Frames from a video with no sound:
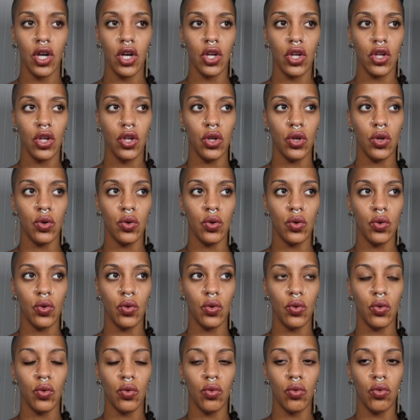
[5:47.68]

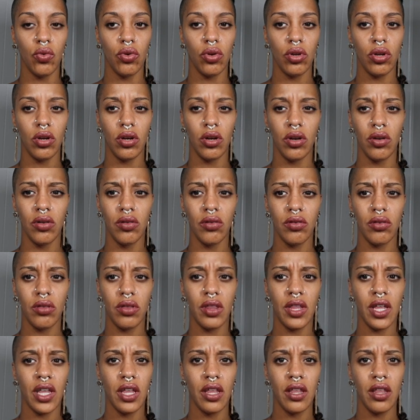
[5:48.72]
you know,
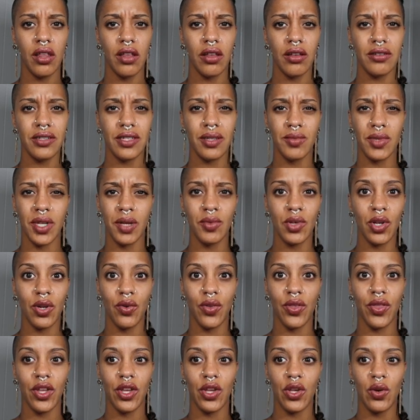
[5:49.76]
think sometimes you
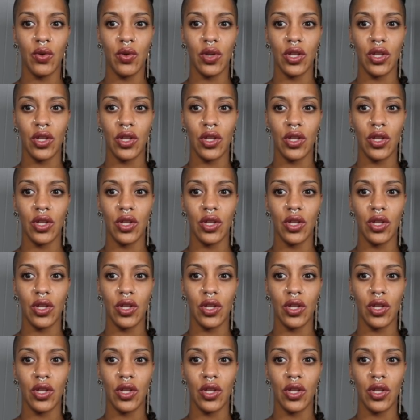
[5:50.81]
don't think you